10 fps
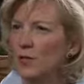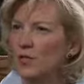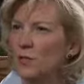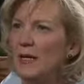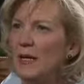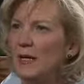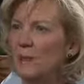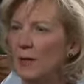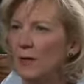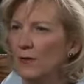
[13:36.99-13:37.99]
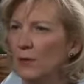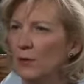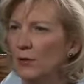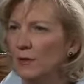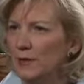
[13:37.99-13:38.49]
speaking about the
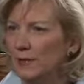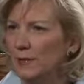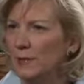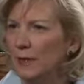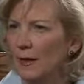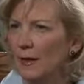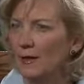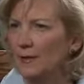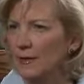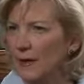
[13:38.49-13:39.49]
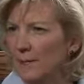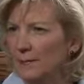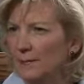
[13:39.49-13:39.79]
pluralism of Islam? Well,